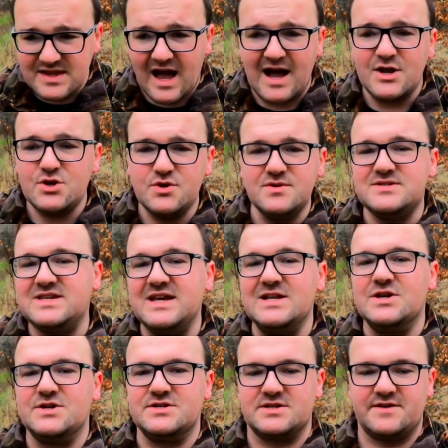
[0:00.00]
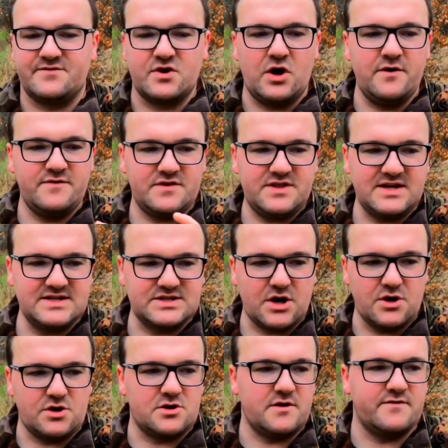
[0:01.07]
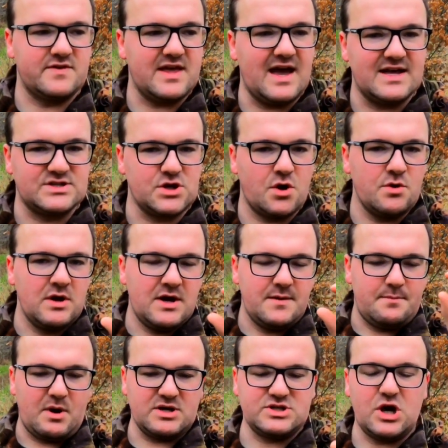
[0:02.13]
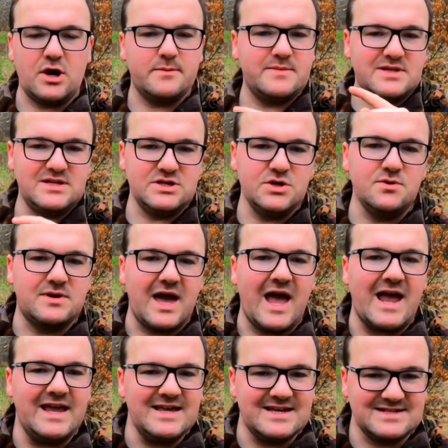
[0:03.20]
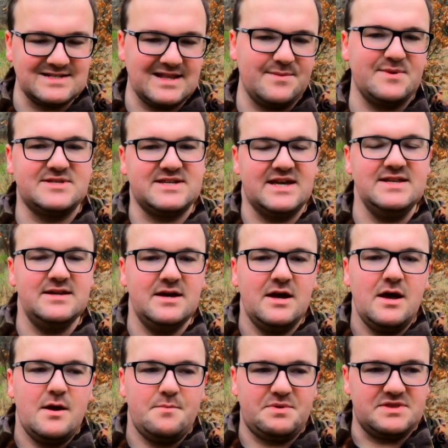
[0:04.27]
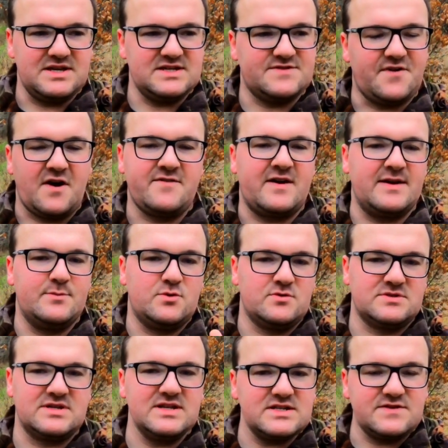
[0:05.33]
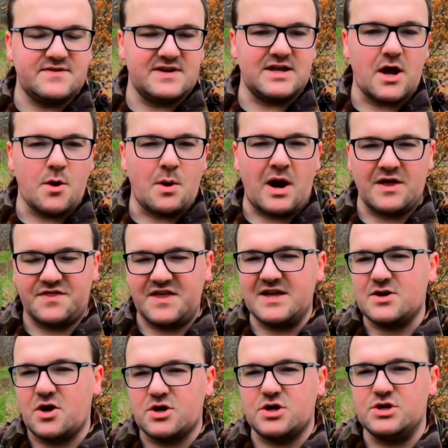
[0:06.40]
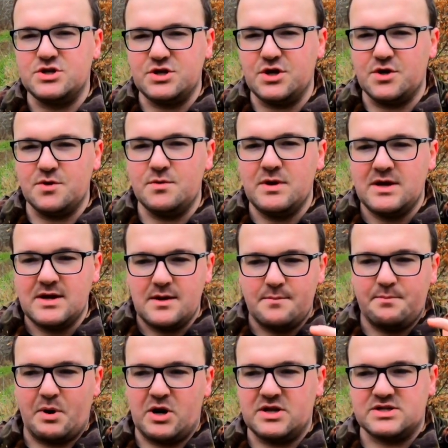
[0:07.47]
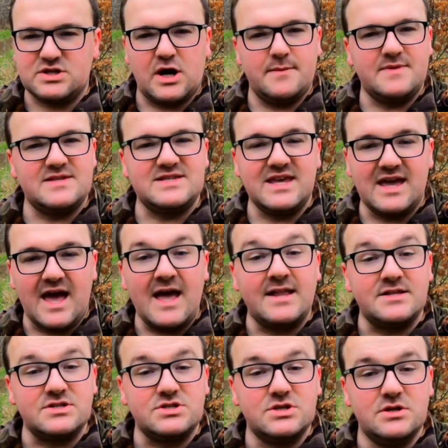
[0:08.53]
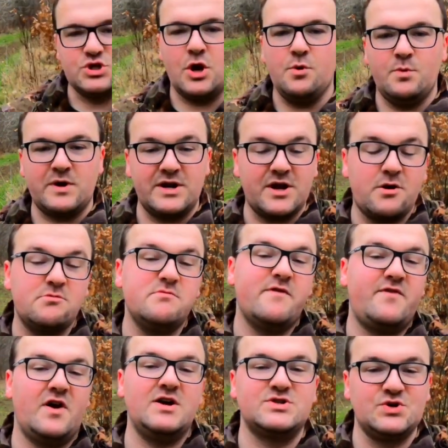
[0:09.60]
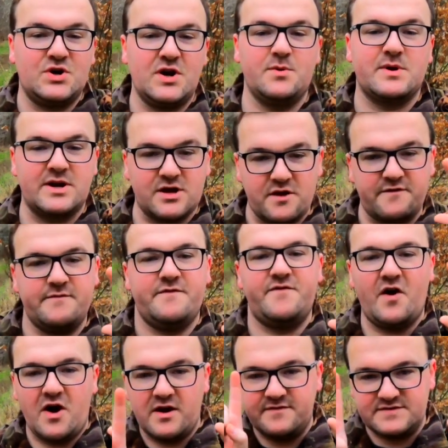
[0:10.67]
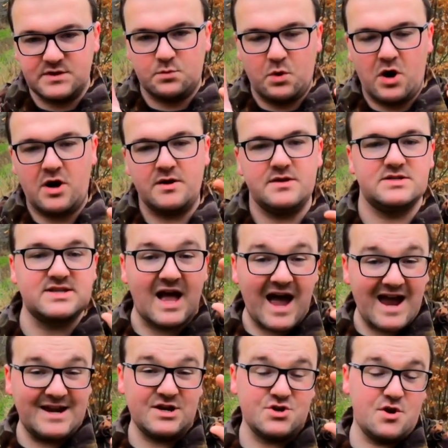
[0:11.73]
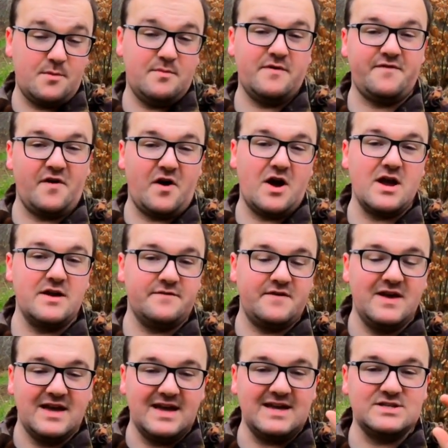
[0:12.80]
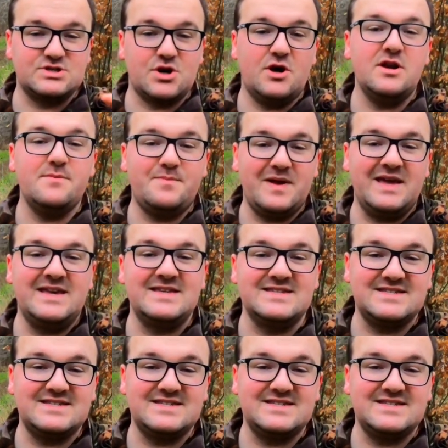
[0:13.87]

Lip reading: and New Zealand, and I've got other things going on over there, so my time in the UK is limited. But these 5 animals in this video I think I can do by the time this year ends. So we're going to go in reverse order. We're going to go from 5 to 1. Starting at number 5 is going to be